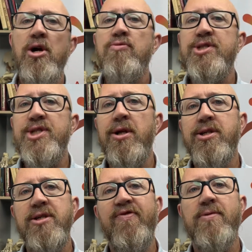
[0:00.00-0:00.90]

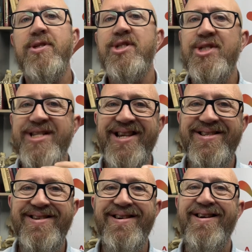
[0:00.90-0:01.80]
resulting from a
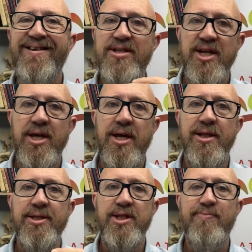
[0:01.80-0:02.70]
static
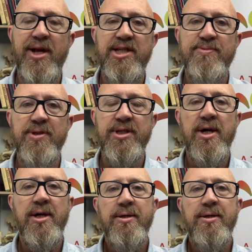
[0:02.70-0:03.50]
articular displacement,